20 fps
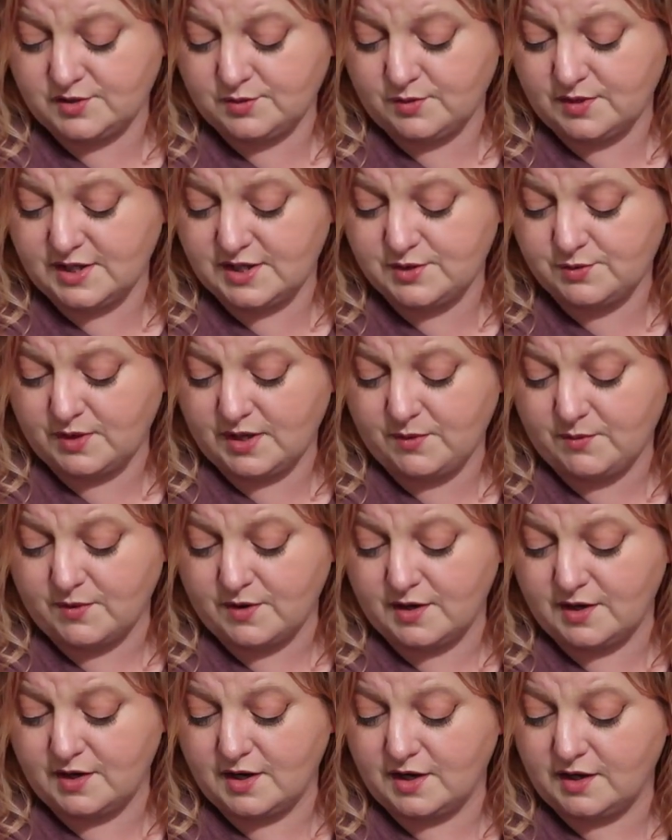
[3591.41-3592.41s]
twenty
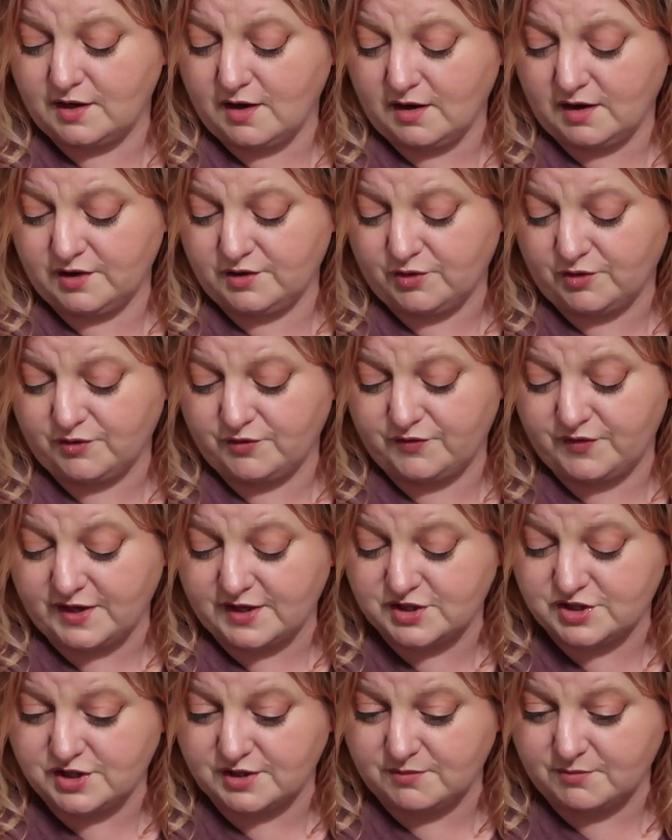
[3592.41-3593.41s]
twenty-one Young Adult
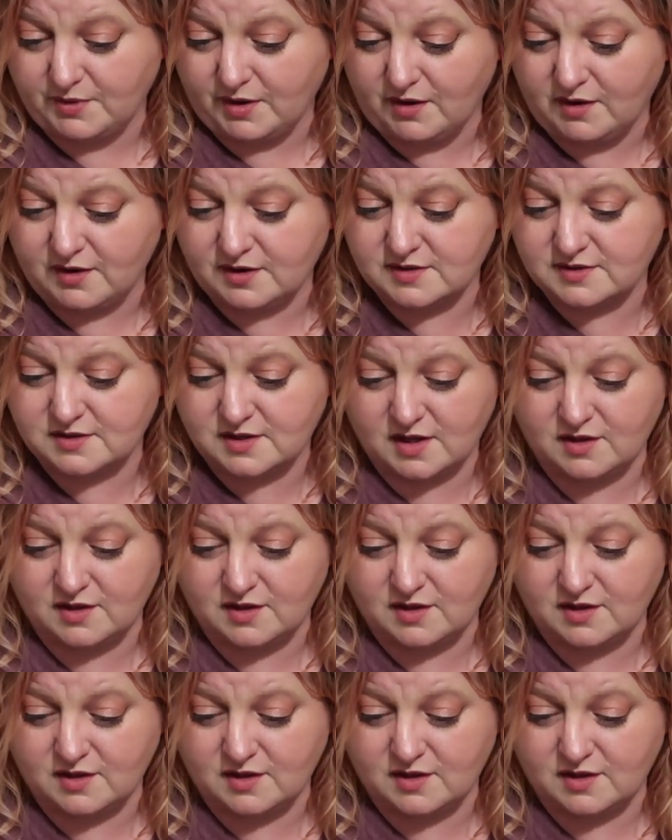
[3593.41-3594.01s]
Fiction box,